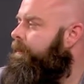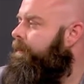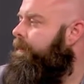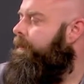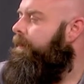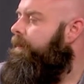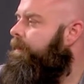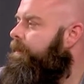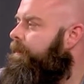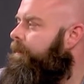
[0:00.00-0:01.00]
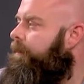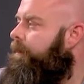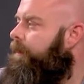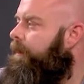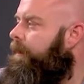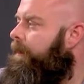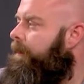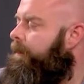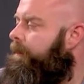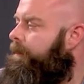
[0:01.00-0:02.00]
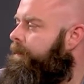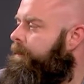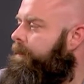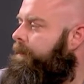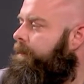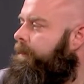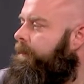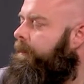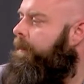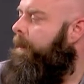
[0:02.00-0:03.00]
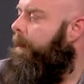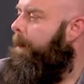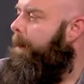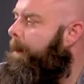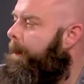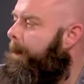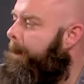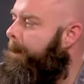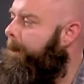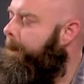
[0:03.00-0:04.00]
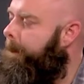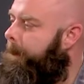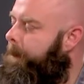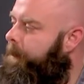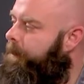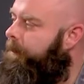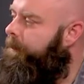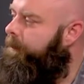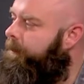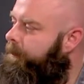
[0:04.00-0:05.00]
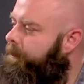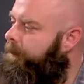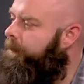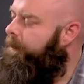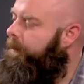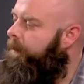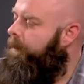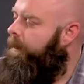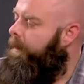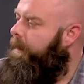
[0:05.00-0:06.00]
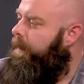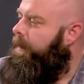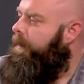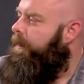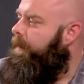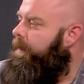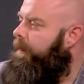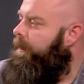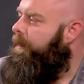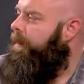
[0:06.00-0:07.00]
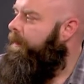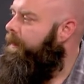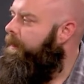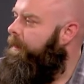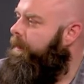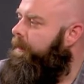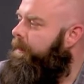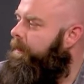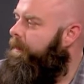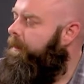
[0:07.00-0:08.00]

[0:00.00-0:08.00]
No words are spoken by the person on screen.